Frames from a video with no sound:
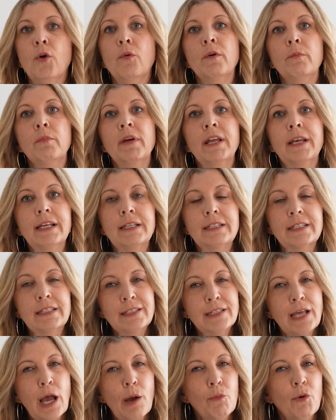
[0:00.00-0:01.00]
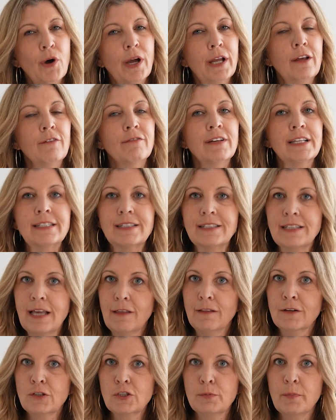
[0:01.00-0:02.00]
We've been in somewhat of a
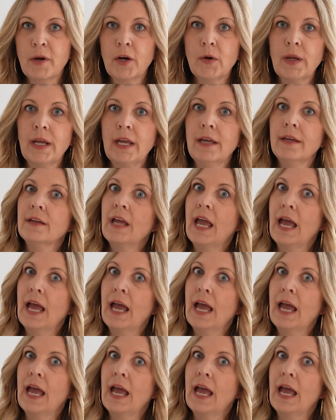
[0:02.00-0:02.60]
seller's market,